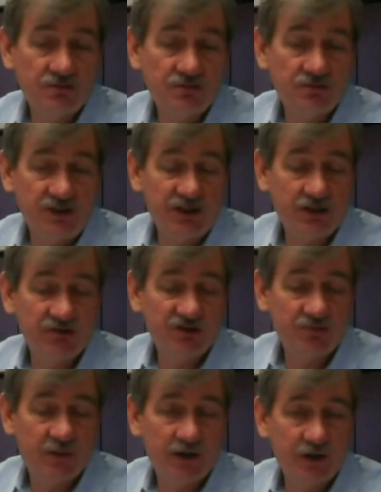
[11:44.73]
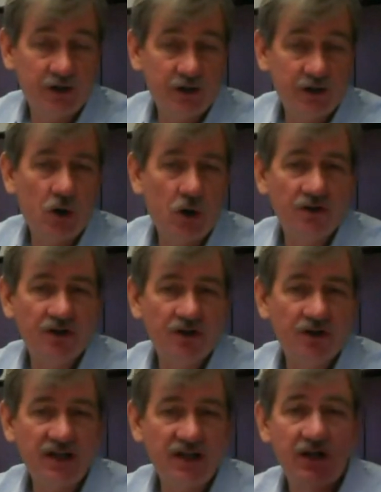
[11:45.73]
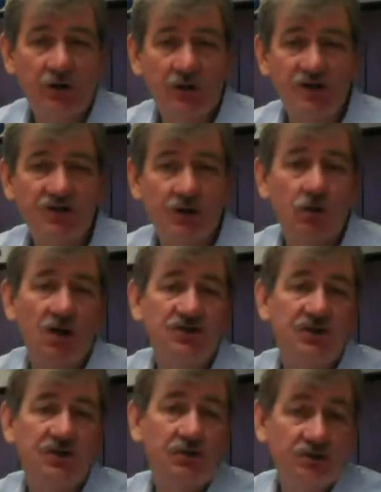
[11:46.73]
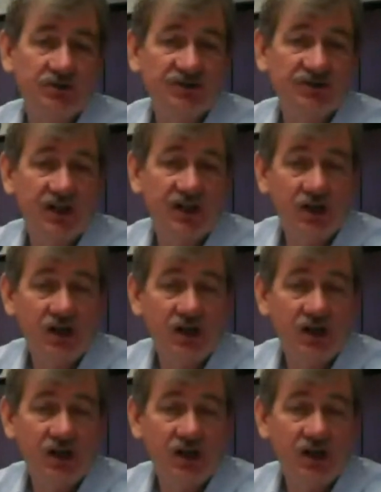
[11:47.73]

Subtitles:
detailed spider, and all the data integrates across our tool set.